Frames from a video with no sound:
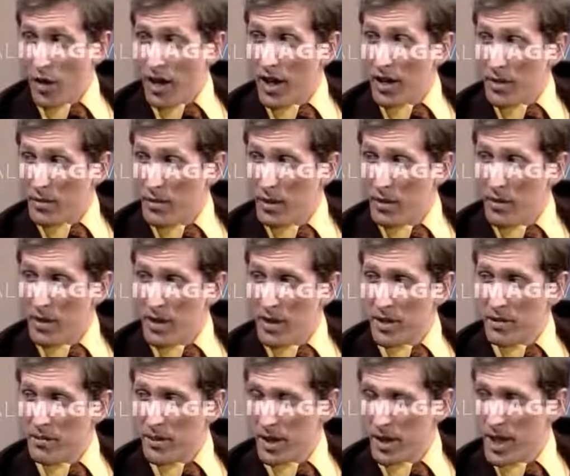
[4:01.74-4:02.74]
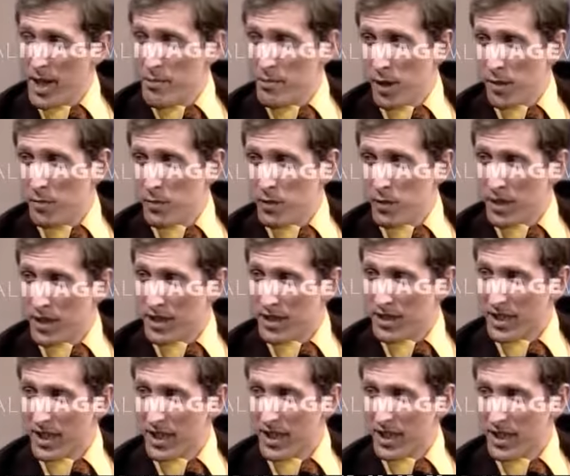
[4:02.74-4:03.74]
Oh, yeah, I read them. I keep up with what
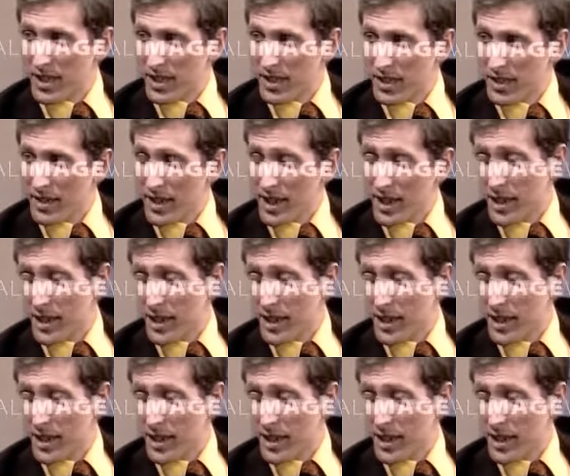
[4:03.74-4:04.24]
they're saying. Yeah.